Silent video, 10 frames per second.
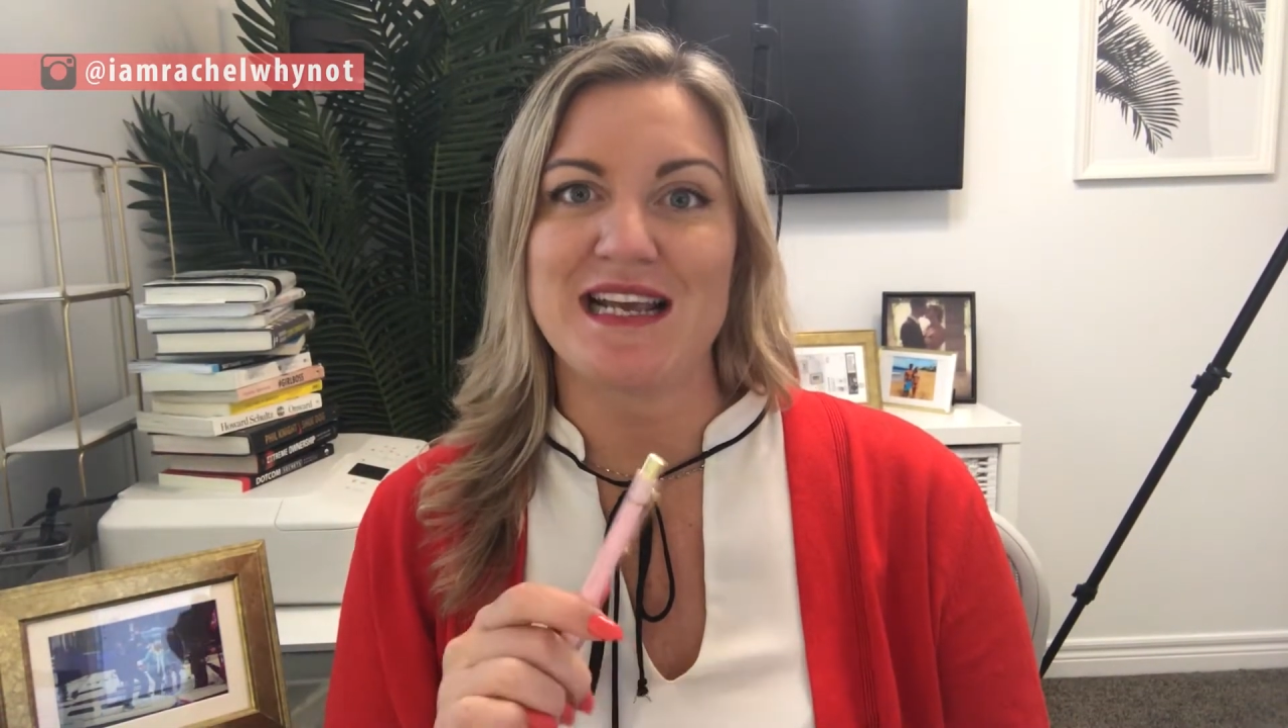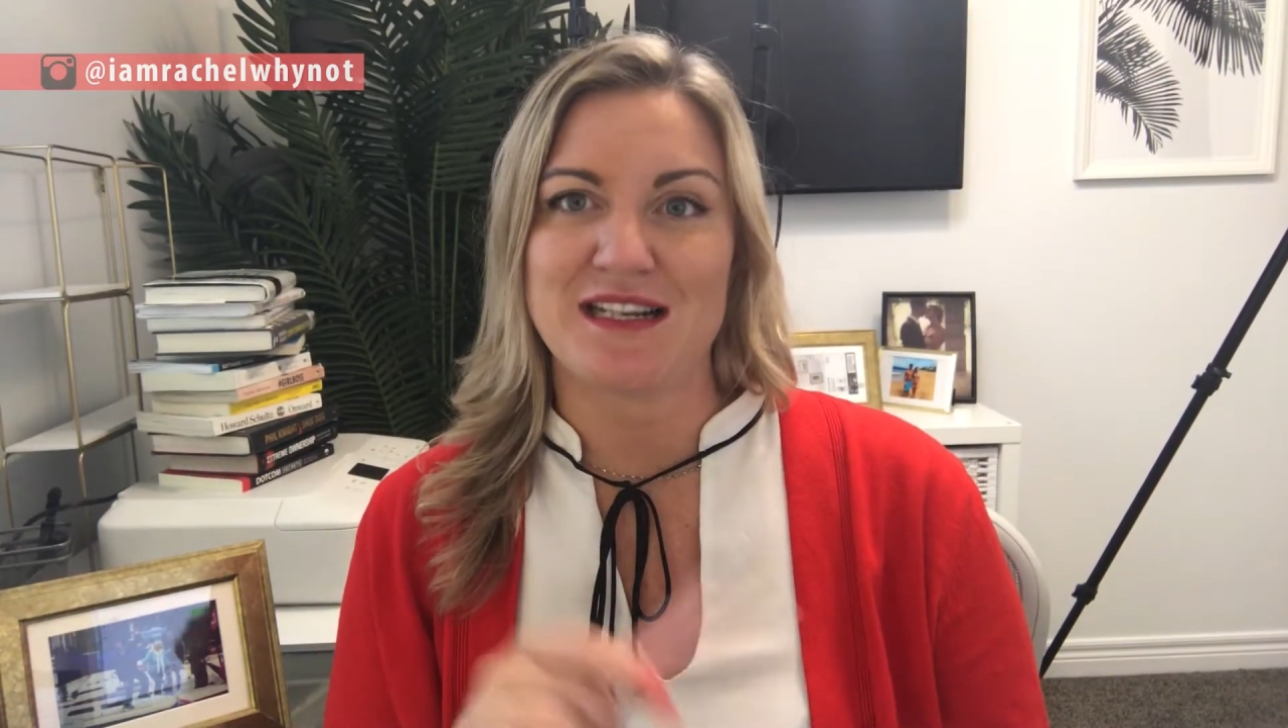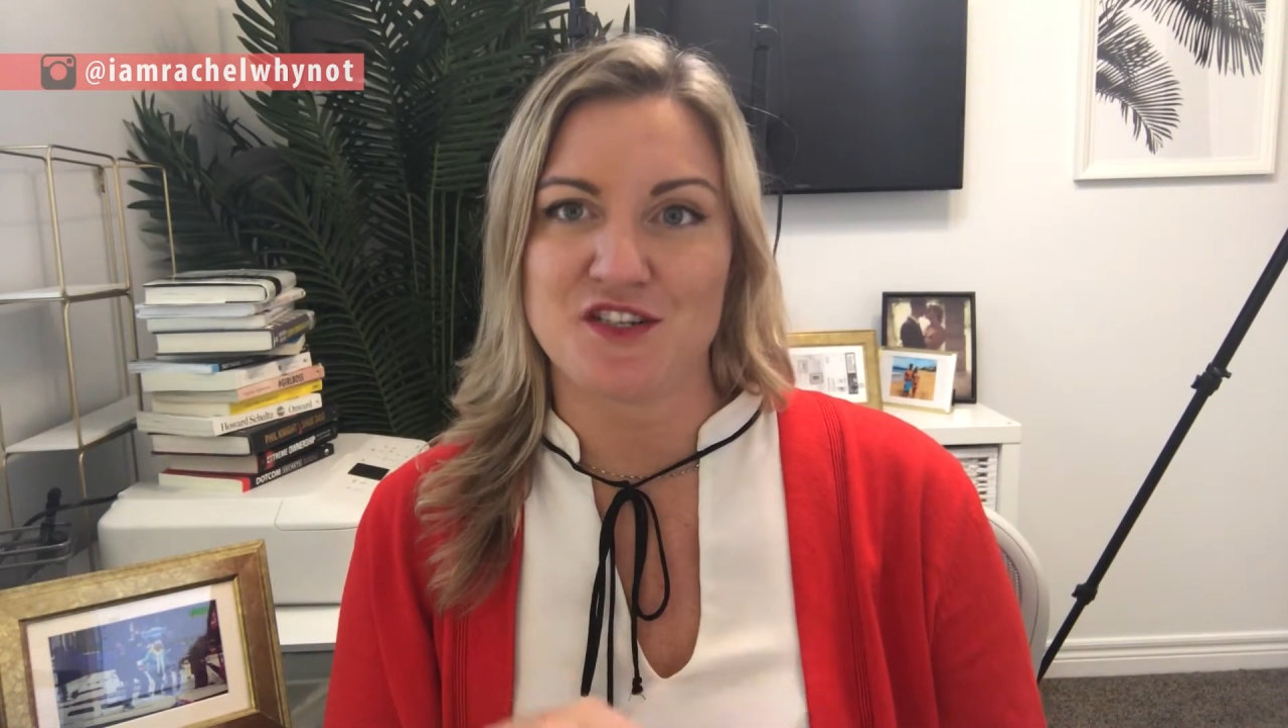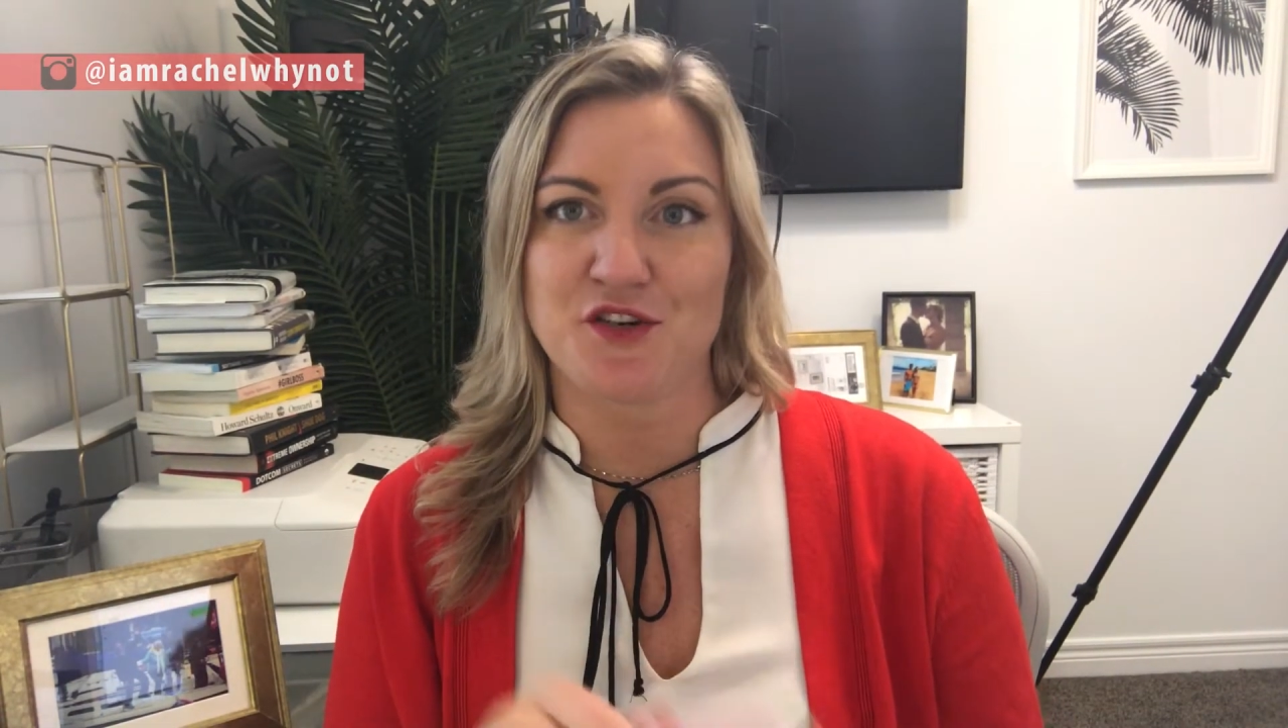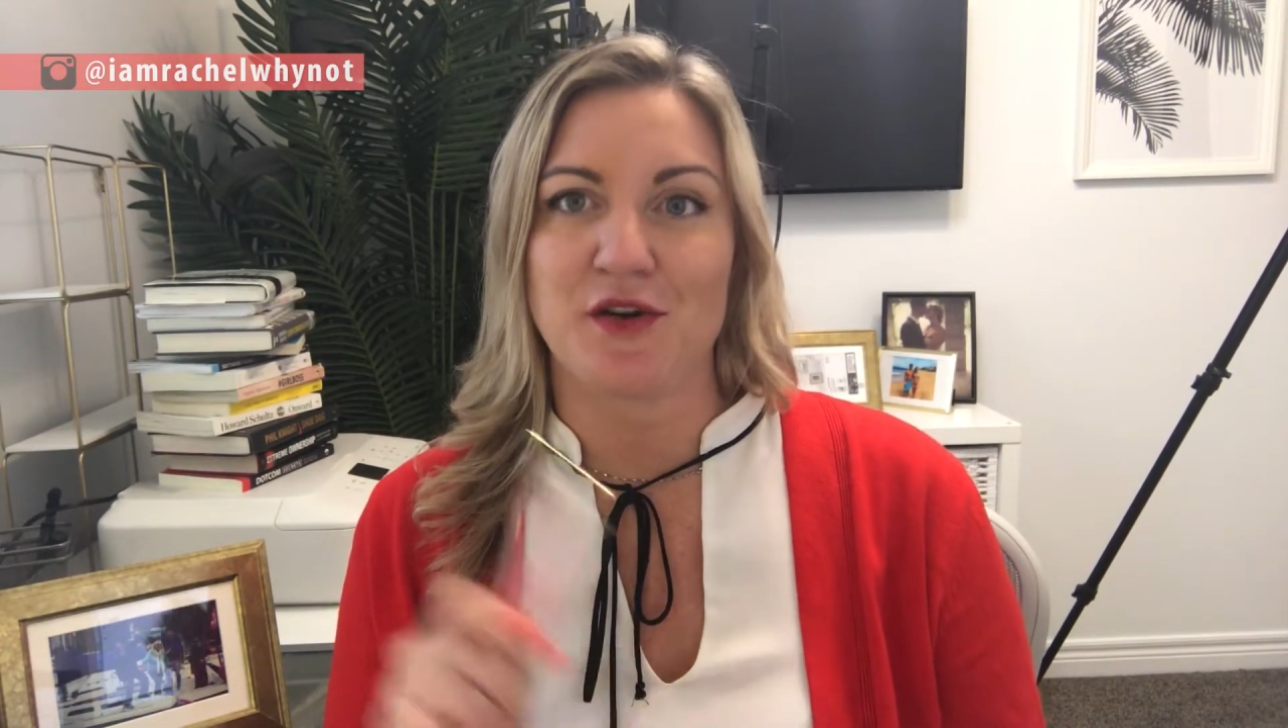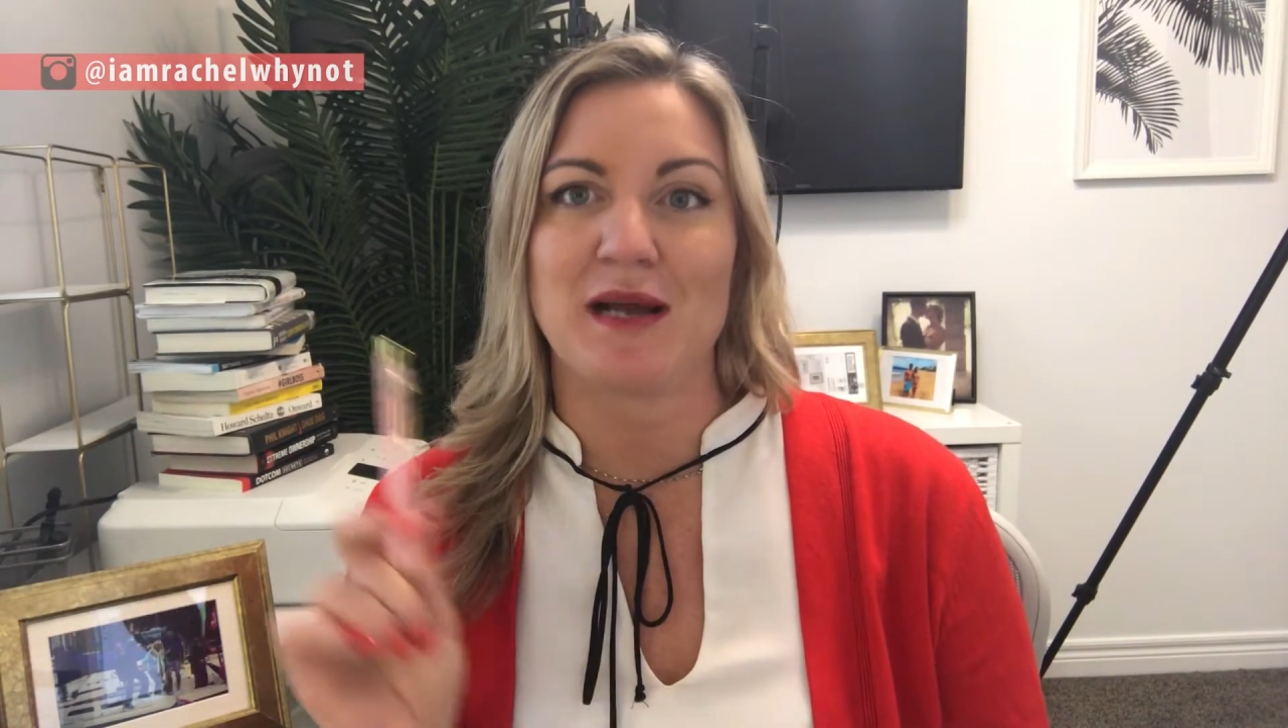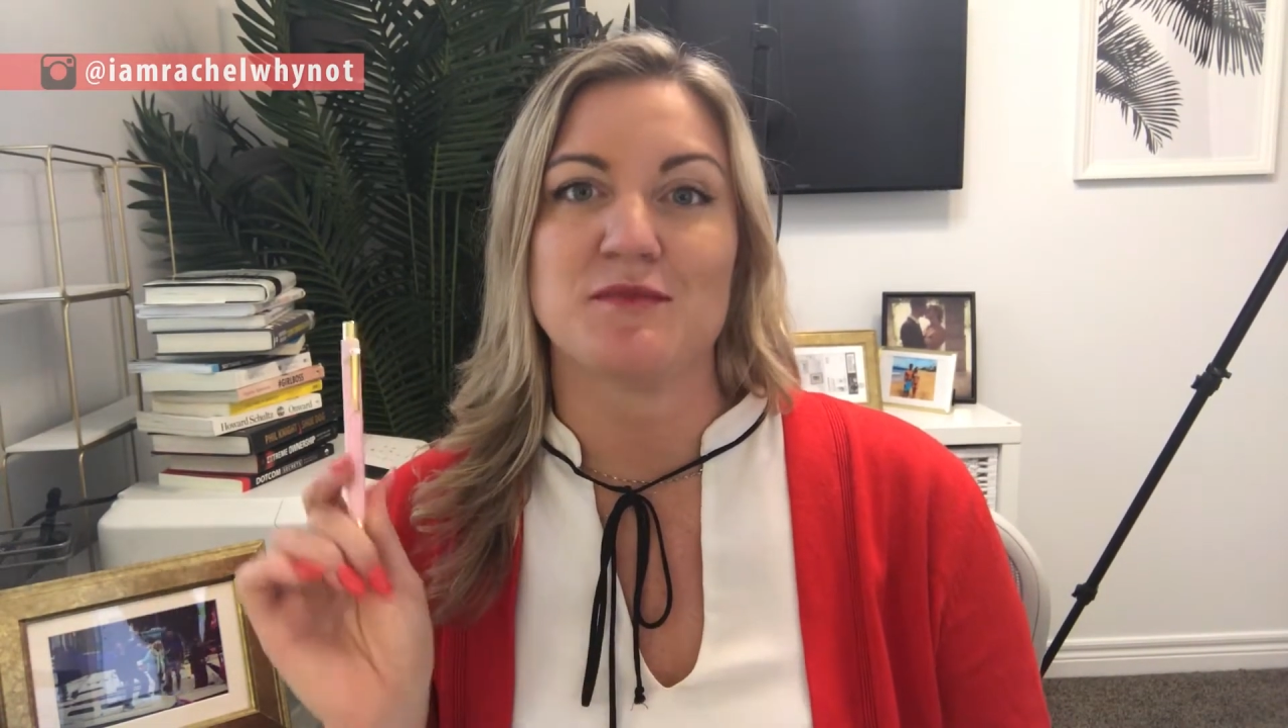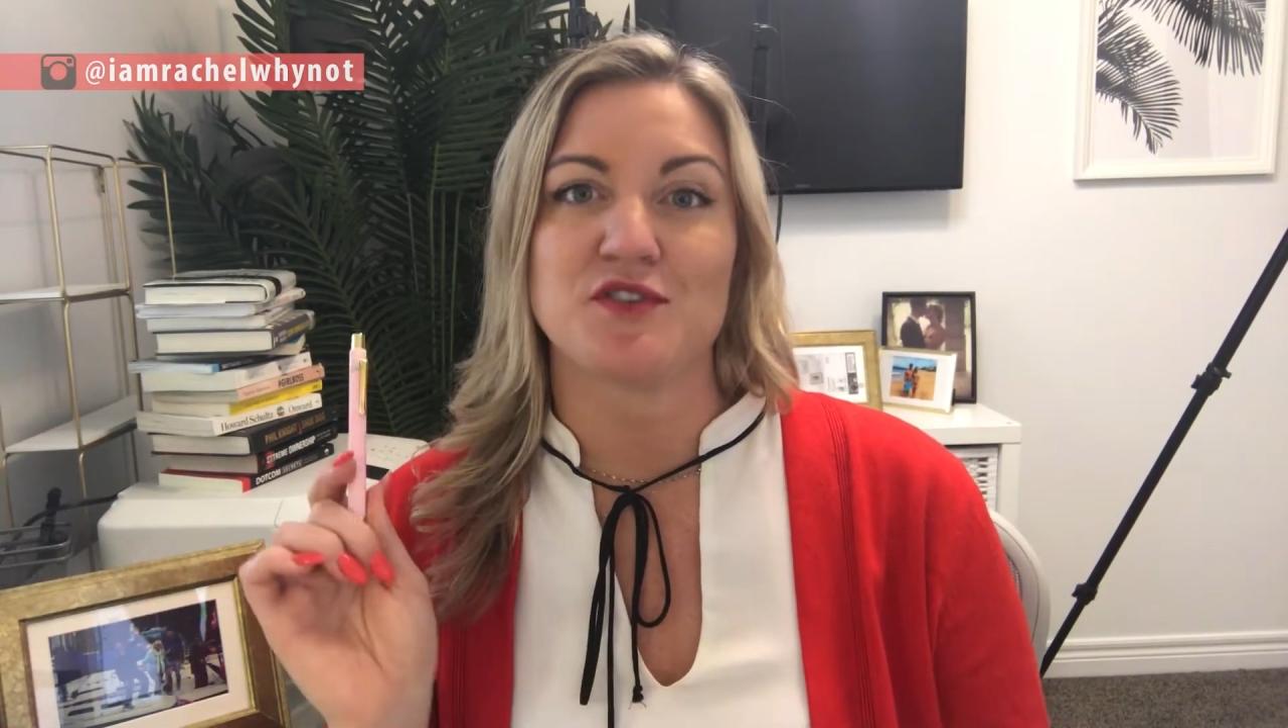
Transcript: Instagram